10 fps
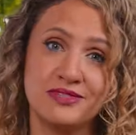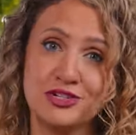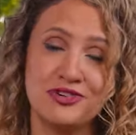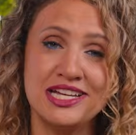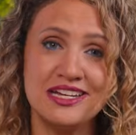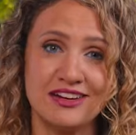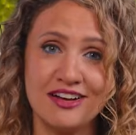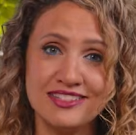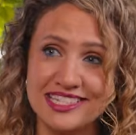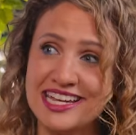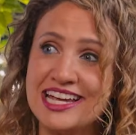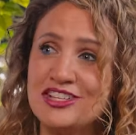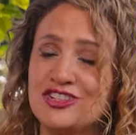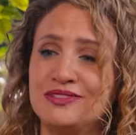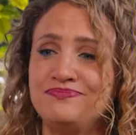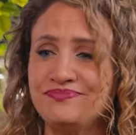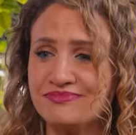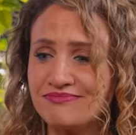screen and on stage and